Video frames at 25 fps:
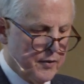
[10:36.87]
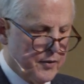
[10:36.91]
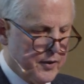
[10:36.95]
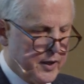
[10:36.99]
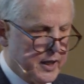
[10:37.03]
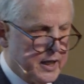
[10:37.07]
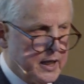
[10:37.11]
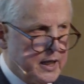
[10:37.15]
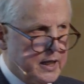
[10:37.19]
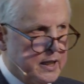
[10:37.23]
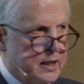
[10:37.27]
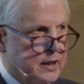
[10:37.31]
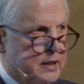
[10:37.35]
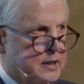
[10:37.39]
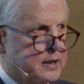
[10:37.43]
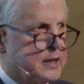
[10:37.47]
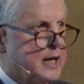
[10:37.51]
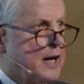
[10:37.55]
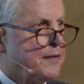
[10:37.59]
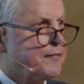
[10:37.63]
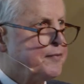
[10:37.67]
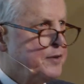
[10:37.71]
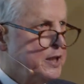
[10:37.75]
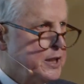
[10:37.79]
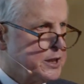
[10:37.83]
the
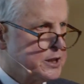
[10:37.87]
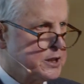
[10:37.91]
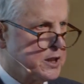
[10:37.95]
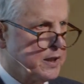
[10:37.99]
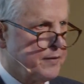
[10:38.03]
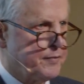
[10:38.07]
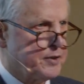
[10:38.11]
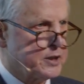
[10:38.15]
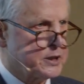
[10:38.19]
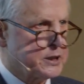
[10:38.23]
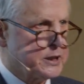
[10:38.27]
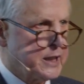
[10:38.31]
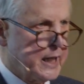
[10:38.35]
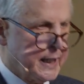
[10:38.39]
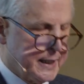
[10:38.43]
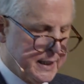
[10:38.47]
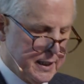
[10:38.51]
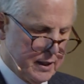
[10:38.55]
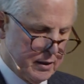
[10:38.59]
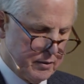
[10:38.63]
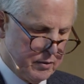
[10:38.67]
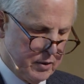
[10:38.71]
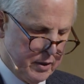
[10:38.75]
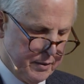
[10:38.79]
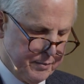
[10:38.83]
definition of a
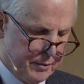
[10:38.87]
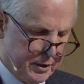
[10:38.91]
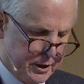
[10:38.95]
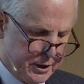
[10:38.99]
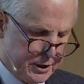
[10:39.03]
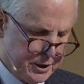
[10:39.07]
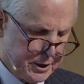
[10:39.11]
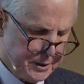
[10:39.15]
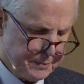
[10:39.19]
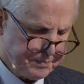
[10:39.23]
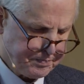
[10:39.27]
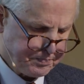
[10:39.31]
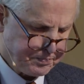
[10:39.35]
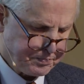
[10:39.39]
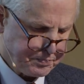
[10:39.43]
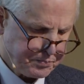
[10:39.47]
secular image,